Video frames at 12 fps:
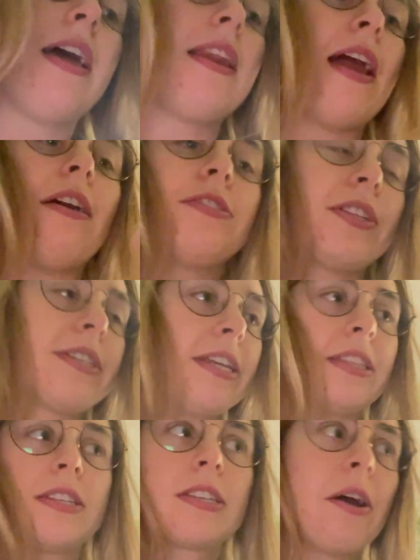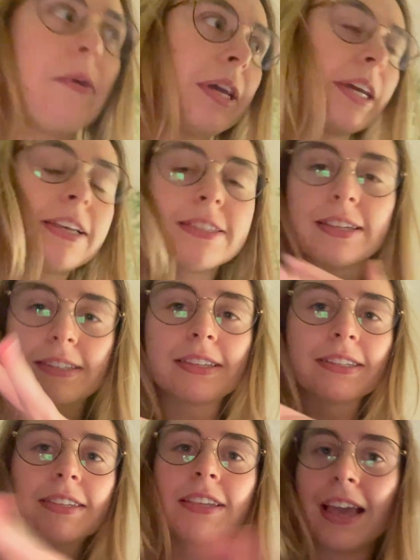And I'll just get this going, because this
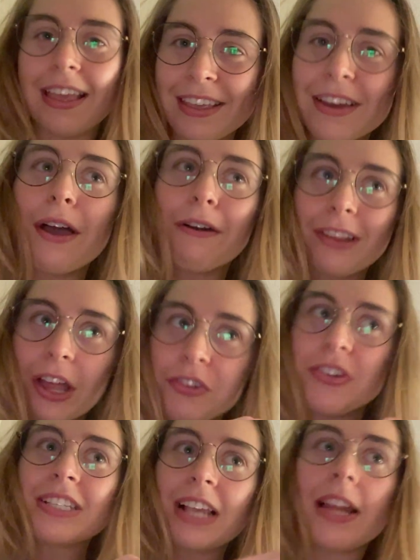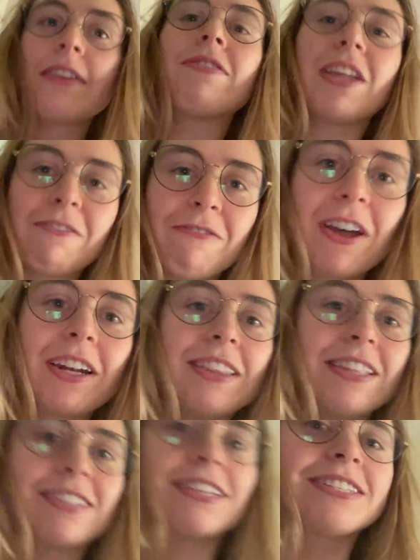is, you know, laundry's kind of like fun in
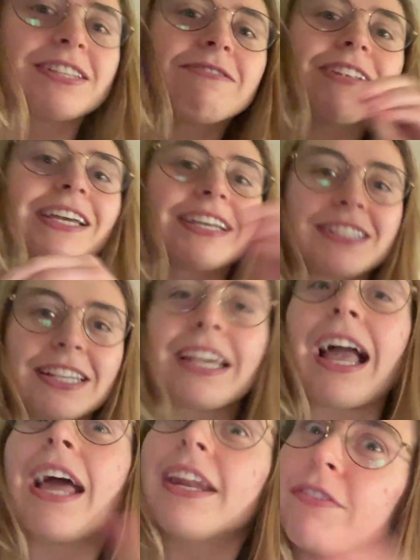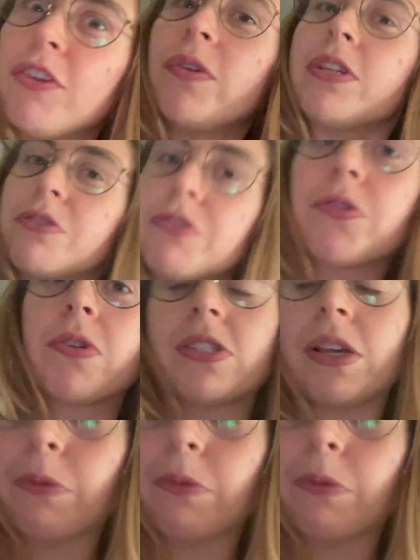the sense of like, it's like kind of doing two chores at